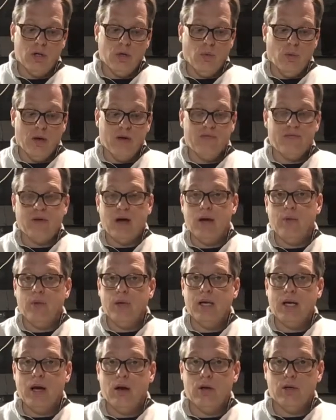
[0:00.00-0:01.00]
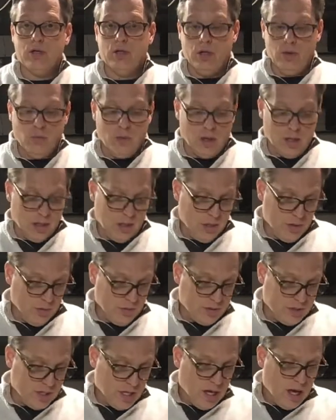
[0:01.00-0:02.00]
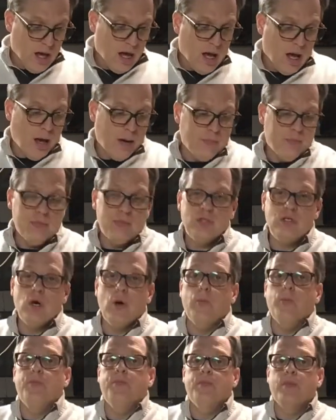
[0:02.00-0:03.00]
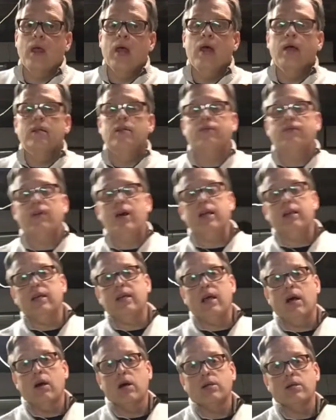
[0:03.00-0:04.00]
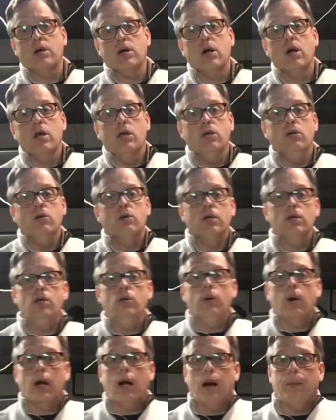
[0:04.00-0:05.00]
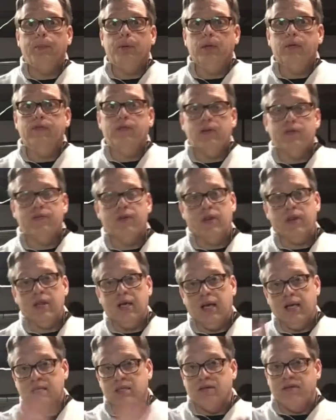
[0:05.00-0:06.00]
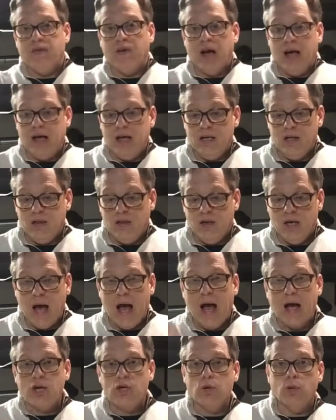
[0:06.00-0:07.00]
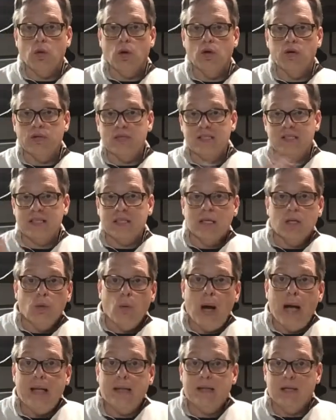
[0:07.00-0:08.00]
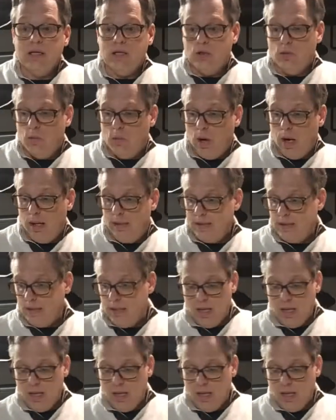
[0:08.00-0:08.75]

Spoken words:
You want to find what character you want to use. So to find the character, you can do a couple of different things to find the actual silhouette that you want.